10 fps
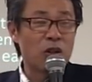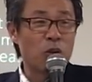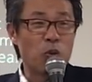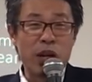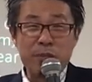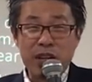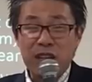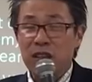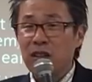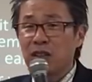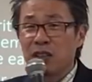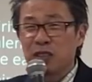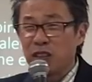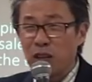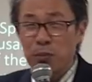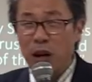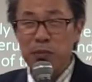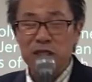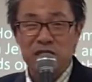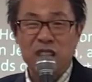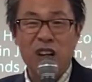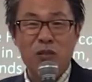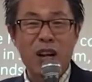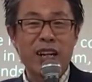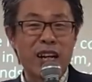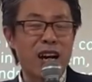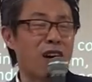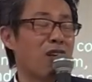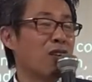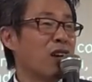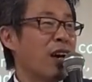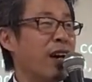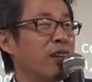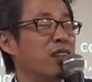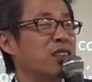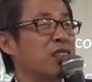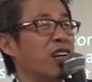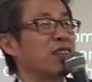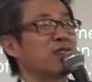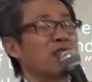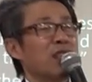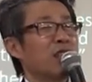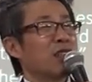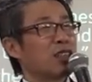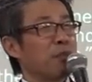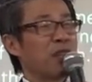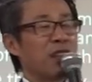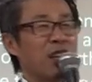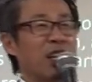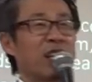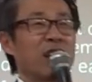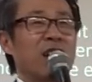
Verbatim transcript: Waymaker, that song, popular song right now. And they says something like,